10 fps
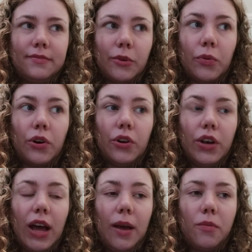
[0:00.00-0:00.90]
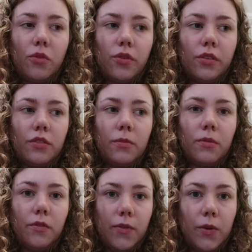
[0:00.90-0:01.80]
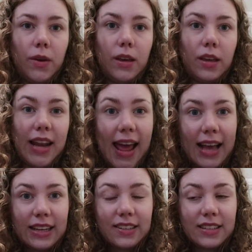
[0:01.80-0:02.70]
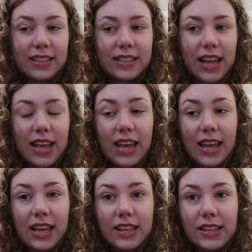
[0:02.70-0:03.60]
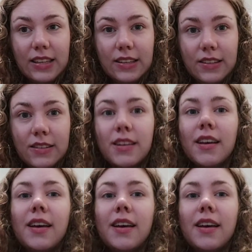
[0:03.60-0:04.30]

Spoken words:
the one I'm going to be reviewing next is